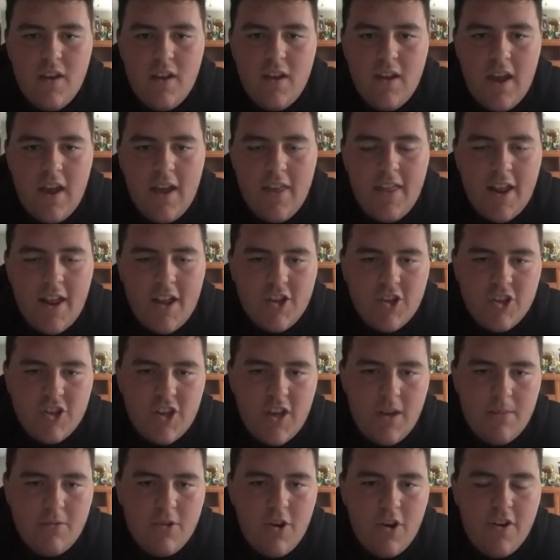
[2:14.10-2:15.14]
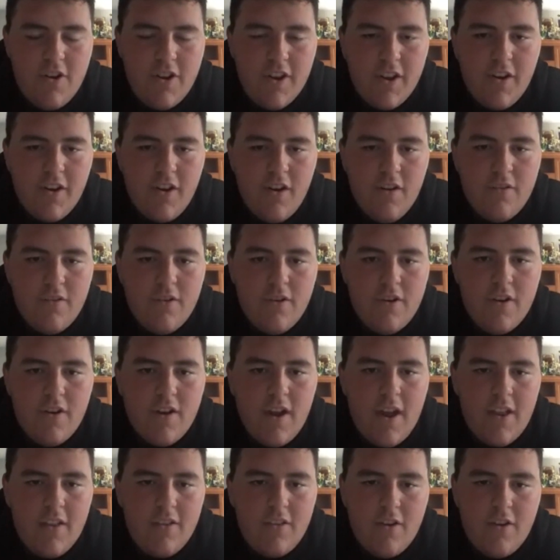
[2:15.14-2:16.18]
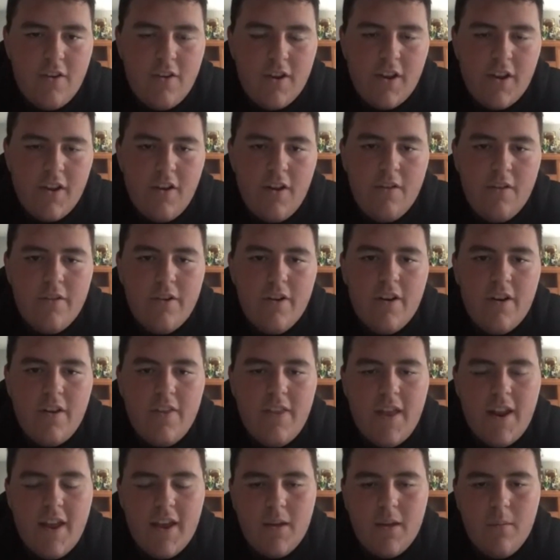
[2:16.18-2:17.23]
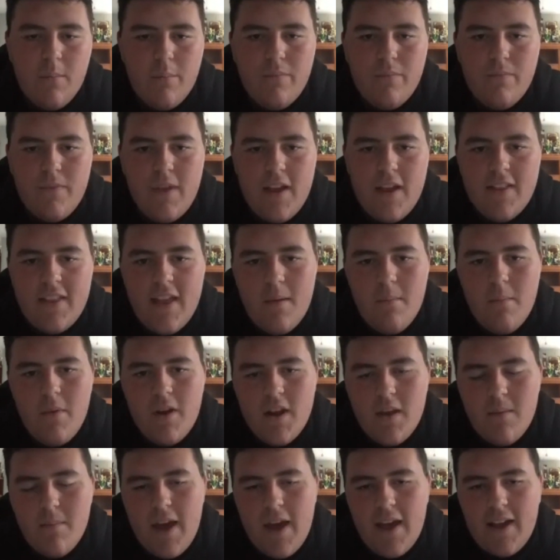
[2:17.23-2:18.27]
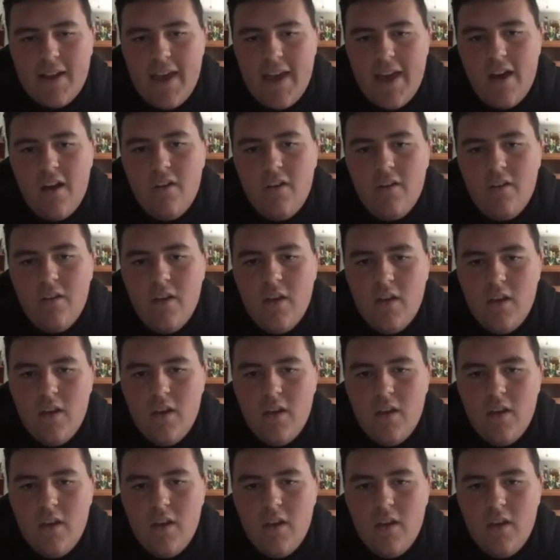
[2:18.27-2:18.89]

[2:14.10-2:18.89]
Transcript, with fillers: and I just keep turning it over and turning it over, and then I can take that money back out